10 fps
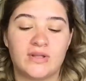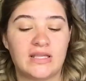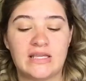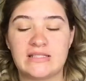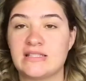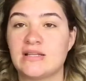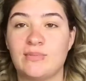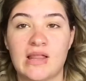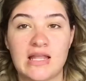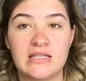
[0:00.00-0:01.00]
really easy to
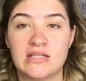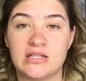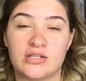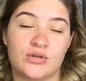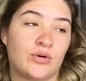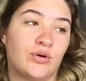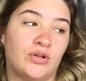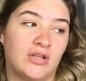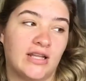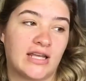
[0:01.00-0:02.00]
blend and
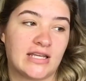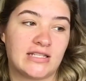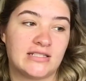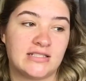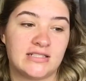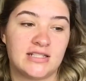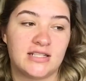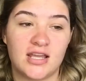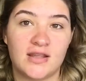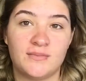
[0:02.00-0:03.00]
control, and
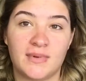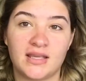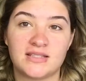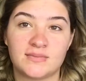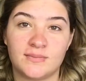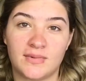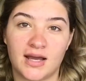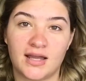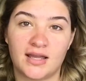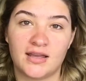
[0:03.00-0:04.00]
it makes
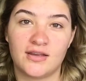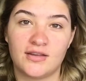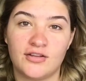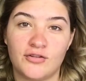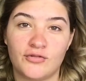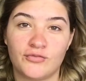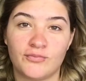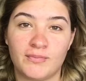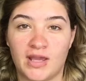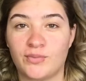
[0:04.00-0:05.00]
my
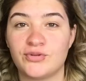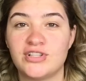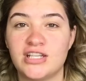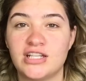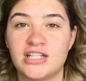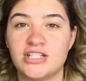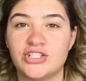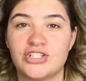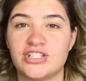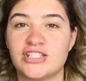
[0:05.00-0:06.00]
makeup routine
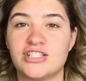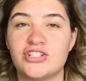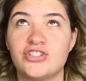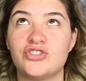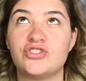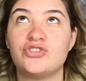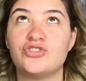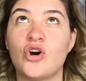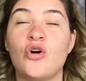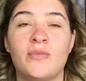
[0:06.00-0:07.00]
just
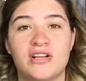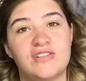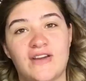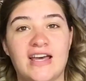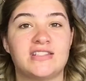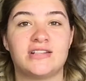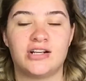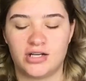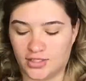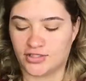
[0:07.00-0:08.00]
so much
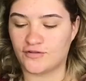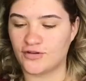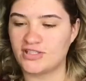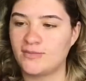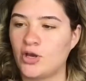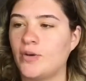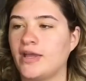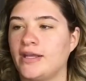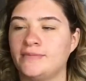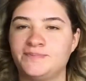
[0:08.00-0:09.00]
faster. So first I'm
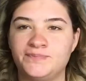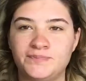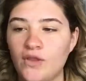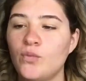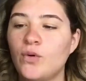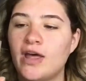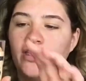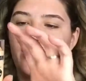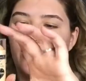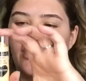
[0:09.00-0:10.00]
going in
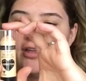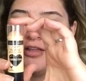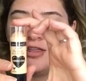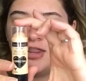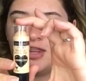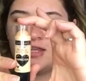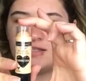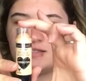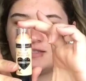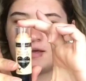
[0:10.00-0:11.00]
with
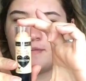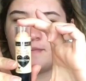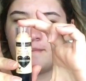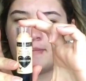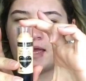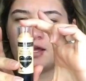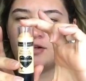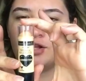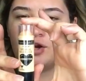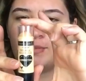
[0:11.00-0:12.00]
this Mega
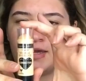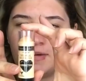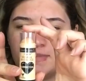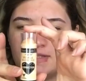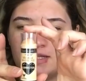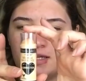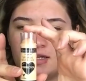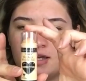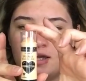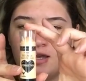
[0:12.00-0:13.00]
Glow Makeup Stick